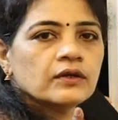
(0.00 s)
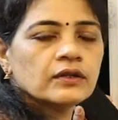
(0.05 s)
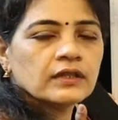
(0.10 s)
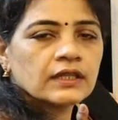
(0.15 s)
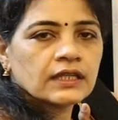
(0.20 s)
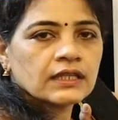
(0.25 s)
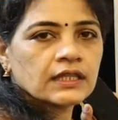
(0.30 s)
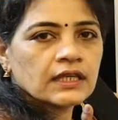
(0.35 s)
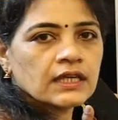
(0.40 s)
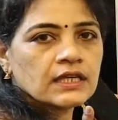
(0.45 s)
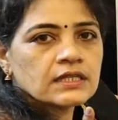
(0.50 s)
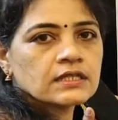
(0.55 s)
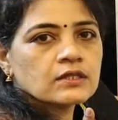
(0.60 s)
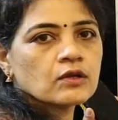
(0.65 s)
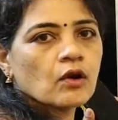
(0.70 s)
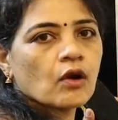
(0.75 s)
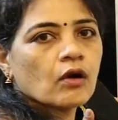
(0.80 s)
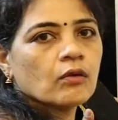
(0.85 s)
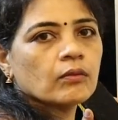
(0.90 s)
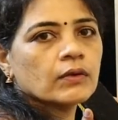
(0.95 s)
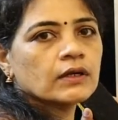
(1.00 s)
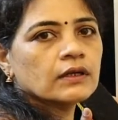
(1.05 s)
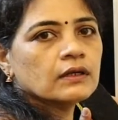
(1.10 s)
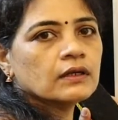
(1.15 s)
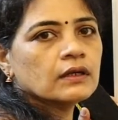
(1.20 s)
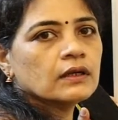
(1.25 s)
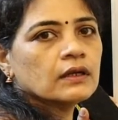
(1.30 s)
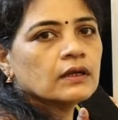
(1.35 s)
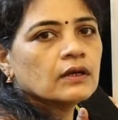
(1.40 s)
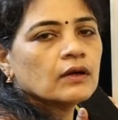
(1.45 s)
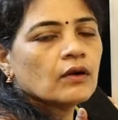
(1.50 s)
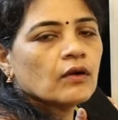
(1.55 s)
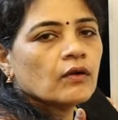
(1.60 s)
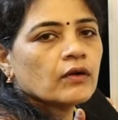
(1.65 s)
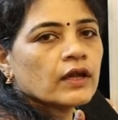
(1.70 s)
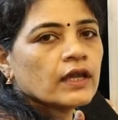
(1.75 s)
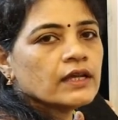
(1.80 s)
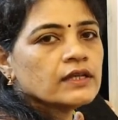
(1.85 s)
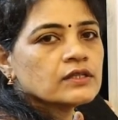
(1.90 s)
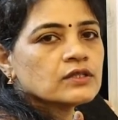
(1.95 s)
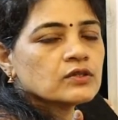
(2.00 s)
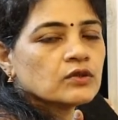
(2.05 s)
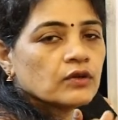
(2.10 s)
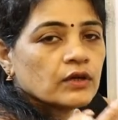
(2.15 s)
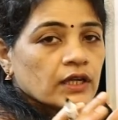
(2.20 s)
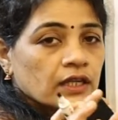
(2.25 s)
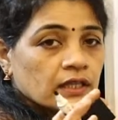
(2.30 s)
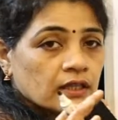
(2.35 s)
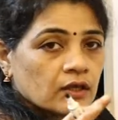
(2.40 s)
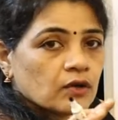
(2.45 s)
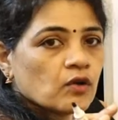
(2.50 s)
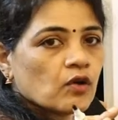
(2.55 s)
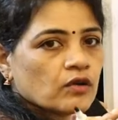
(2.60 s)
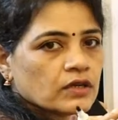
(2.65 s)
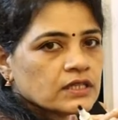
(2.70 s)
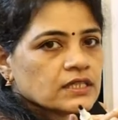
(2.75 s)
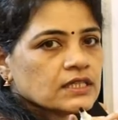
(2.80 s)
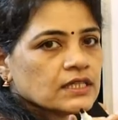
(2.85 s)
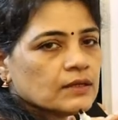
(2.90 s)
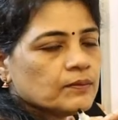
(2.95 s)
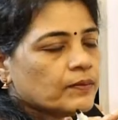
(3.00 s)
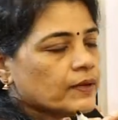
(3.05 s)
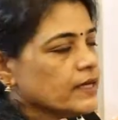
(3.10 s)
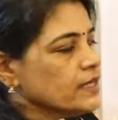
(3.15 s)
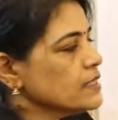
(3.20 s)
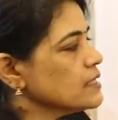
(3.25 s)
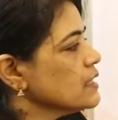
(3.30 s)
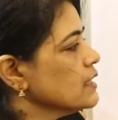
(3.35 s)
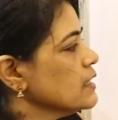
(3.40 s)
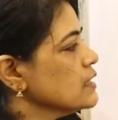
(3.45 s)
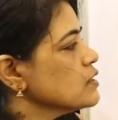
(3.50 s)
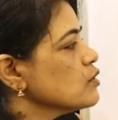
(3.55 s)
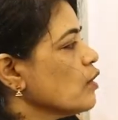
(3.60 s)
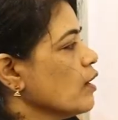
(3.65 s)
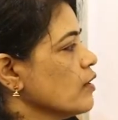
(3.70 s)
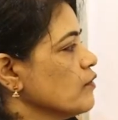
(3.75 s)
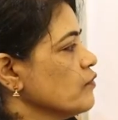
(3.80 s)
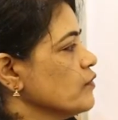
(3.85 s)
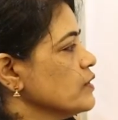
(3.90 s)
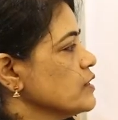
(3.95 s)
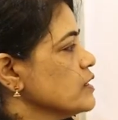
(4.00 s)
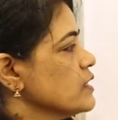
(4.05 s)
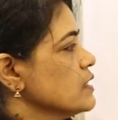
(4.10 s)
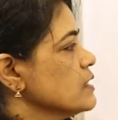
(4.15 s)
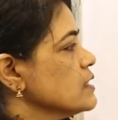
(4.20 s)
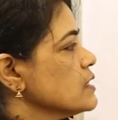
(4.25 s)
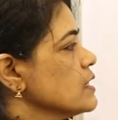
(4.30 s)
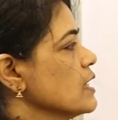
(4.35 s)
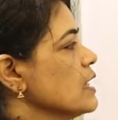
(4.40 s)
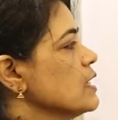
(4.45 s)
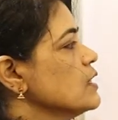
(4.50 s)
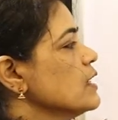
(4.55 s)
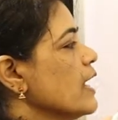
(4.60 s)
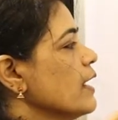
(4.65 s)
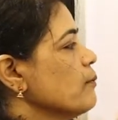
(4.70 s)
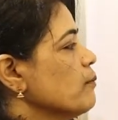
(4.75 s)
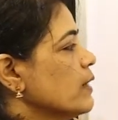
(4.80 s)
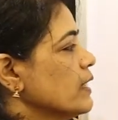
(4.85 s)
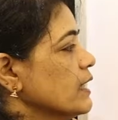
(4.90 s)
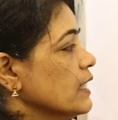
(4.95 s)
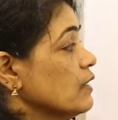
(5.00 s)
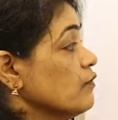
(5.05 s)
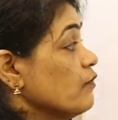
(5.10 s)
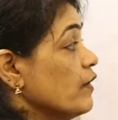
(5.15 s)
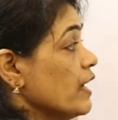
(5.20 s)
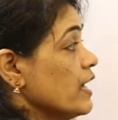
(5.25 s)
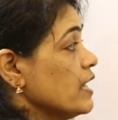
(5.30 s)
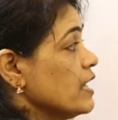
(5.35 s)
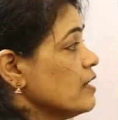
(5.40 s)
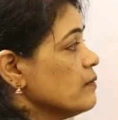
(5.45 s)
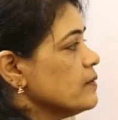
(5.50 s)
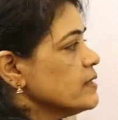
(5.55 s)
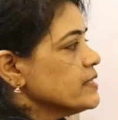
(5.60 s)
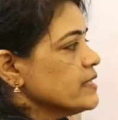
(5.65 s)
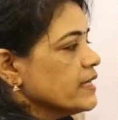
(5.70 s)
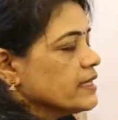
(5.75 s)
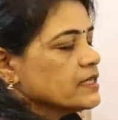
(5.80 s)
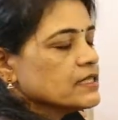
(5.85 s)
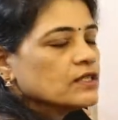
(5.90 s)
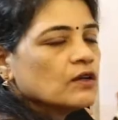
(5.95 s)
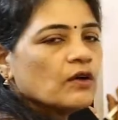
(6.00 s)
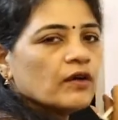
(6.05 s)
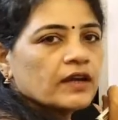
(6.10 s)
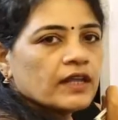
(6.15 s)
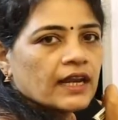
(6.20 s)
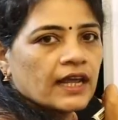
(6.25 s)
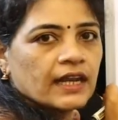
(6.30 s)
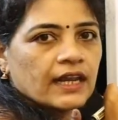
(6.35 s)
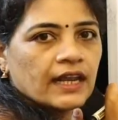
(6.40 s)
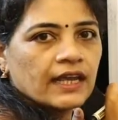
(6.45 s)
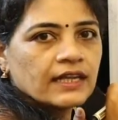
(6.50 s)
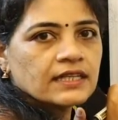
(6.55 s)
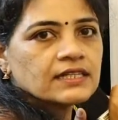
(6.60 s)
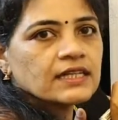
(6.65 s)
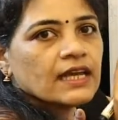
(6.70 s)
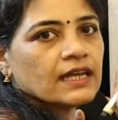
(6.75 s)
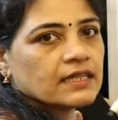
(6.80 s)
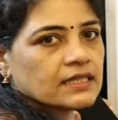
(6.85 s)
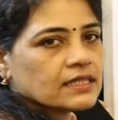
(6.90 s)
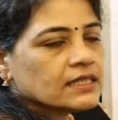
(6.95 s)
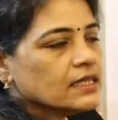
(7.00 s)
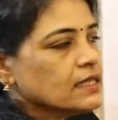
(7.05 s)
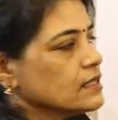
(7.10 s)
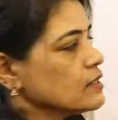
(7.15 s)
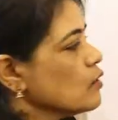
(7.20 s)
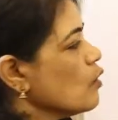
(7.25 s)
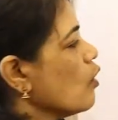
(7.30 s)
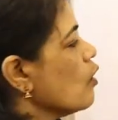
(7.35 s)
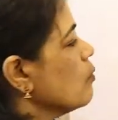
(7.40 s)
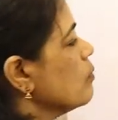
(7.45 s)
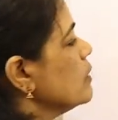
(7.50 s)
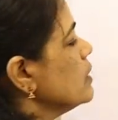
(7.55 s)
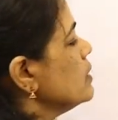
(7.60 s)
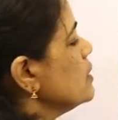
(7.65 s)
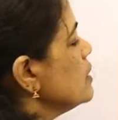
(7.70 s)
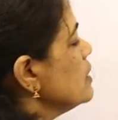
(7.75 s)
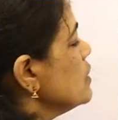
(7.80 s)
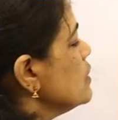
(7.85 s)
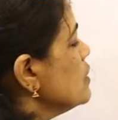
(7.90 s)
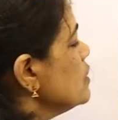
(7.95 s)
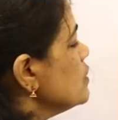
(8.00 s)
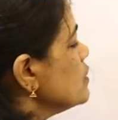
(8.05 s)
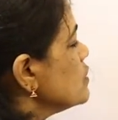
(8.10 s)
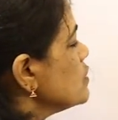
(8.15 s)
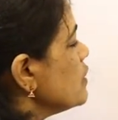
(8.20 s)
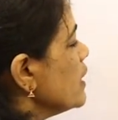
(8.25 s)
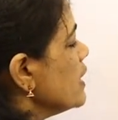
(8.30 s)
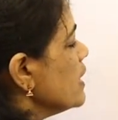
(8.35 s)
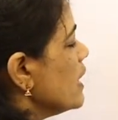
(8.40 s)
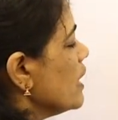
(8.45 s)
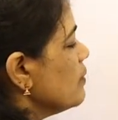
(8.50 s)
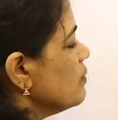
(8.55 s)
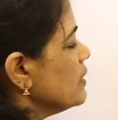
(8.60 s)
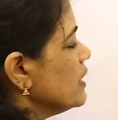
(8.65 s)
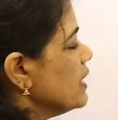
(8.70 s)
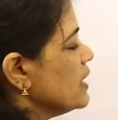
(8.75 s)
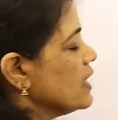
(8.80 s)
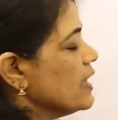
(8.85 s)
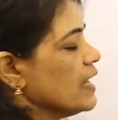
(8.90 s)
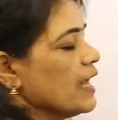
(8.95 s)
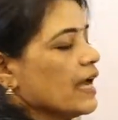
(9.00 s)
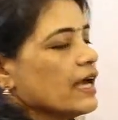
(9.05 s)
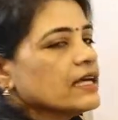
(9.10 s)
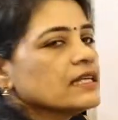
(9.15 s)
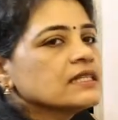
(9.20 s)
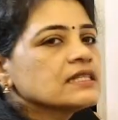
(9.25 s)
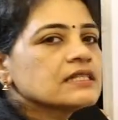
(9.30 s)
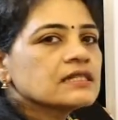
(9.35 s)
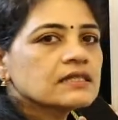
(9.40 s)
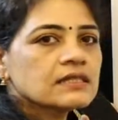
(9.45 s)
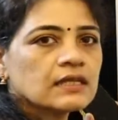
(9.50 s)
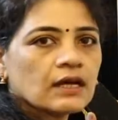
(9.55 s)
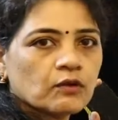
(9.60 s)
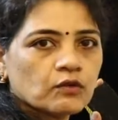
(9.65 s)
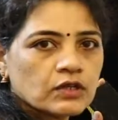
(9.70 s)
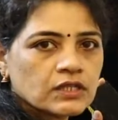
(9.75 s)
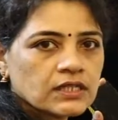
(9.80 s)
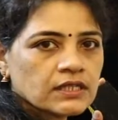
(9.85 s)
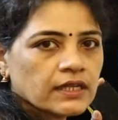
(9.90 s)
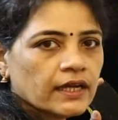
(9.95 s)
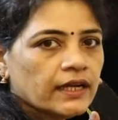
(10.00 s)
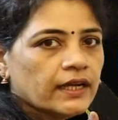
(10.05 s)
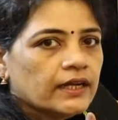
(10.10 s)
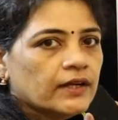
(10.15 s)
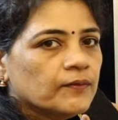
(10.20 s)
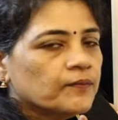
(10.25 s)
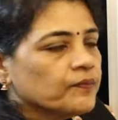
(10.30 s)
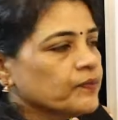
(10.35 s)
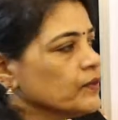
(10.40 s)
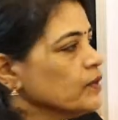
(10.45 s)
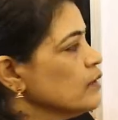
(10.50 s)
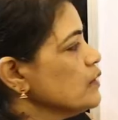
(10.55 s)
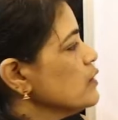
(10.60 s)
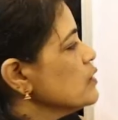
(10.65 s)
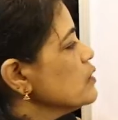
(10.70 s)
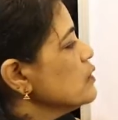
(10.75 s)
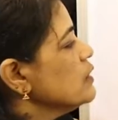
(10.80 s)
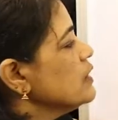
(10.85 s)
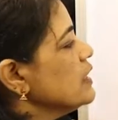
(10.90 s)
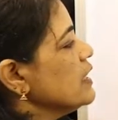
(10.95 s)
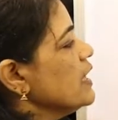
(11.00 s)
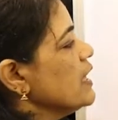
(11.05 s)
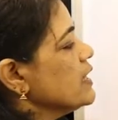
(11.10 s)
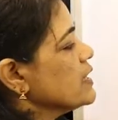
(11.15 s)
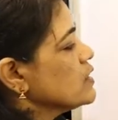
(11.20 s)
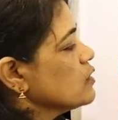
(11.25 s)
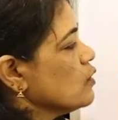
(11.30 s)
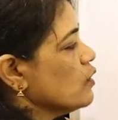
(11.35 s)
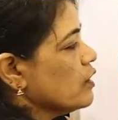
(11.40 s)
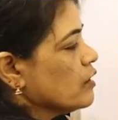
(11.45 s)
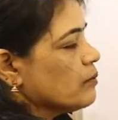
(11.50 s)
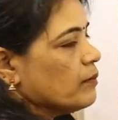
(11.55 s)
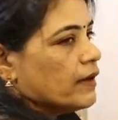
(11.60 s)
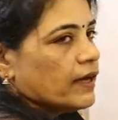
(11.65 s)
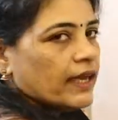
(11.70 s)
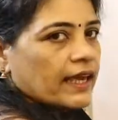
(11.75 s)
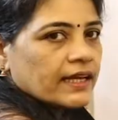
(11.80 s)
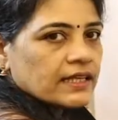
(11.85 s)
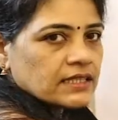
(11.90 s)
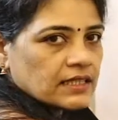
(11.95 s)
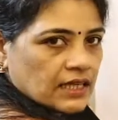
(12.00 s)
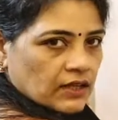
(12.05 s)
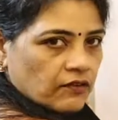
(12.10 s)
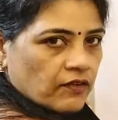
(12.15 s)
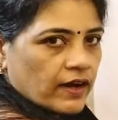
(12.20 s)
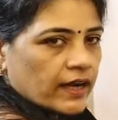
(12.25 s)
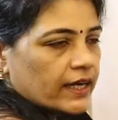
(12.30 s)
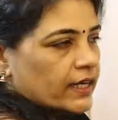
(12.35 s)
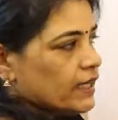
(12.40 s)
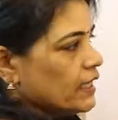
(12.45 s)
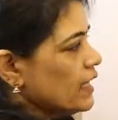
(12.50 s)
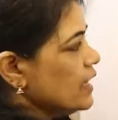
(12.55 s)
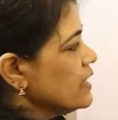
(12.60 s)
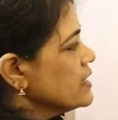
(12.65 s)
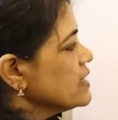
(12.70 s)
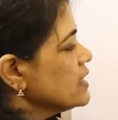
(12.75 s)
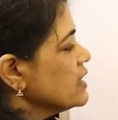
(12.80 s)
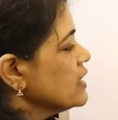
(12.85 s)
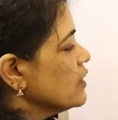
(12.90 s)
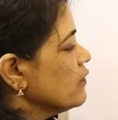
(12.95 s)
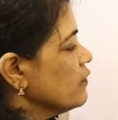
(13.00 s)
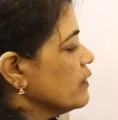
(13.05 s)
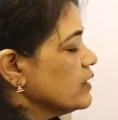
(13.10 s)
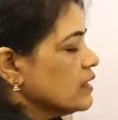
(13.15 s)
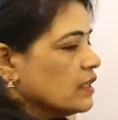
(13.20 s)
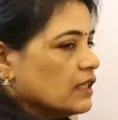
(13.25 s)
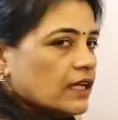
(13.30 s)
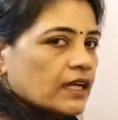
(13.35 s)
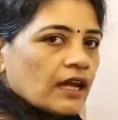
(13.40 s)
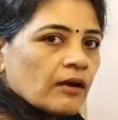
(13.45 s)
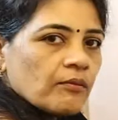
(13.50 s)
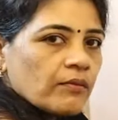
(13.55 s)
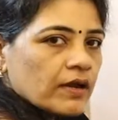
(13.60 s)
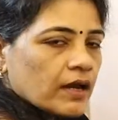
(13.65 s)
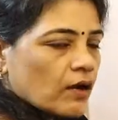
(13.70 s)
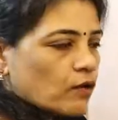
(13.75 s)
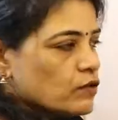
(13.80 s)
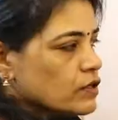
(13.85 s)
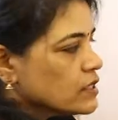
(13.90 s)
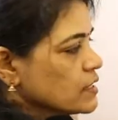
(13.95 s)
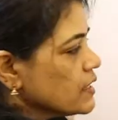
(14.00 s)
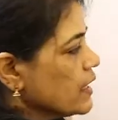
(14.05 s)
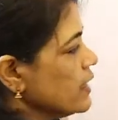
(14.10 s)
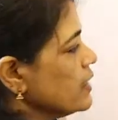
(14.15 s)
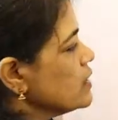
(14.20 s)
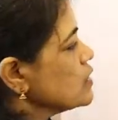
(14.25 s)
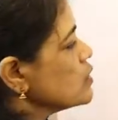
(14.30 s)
Nothing is common. Okay, so in the constant place, that is coefficients, but in variables x square and x is common. So I am taking x outside. So 3x square by x, divide each term with the number outside.